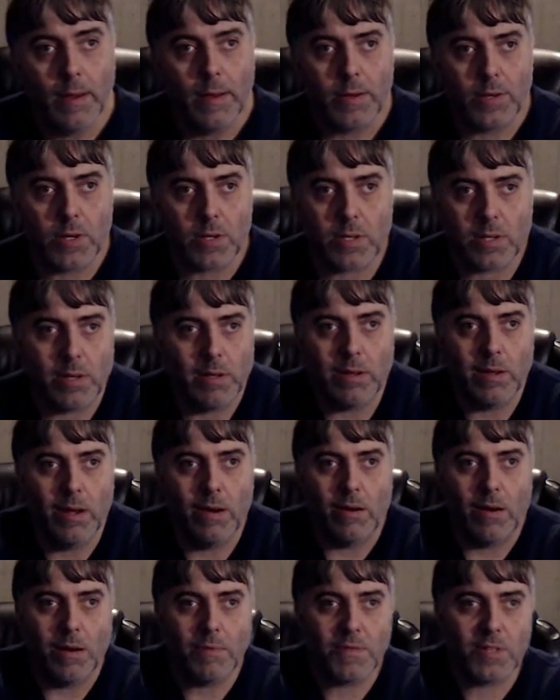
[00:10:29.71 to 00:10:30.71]
Just, I
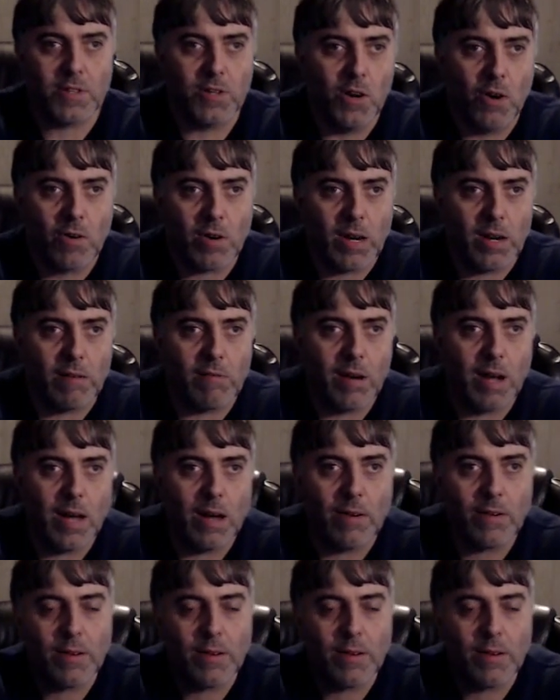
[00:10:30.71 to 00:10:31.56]
was joking around.